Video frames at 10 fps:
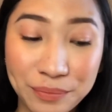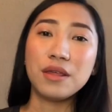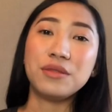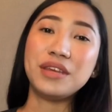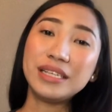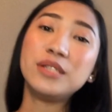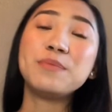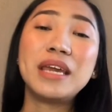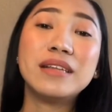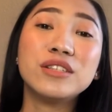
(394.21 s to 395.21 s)
This
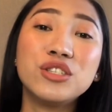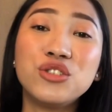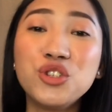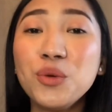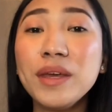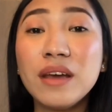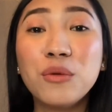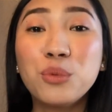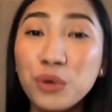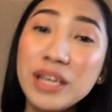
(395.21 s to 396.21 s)
means doing a
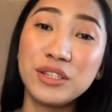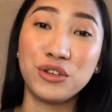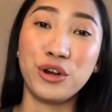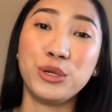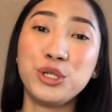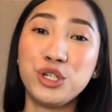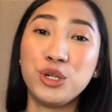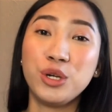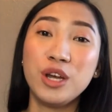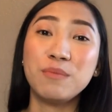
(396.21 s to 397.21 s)
research
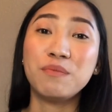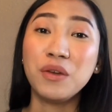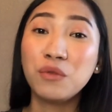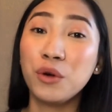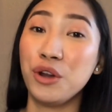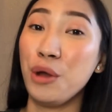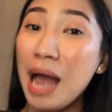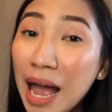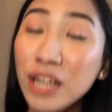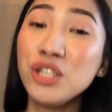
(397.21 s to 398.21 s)
before you
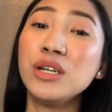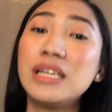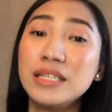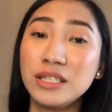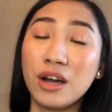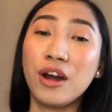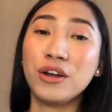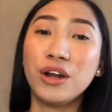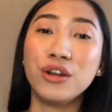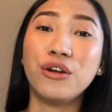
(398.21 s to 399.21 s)
actually start
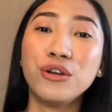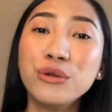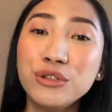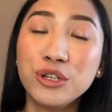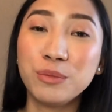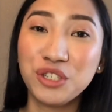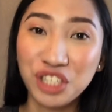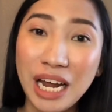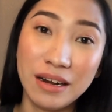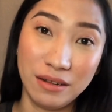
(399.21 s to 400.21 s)
your YouTube
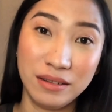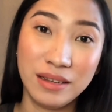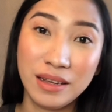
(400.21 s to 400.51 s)
channel.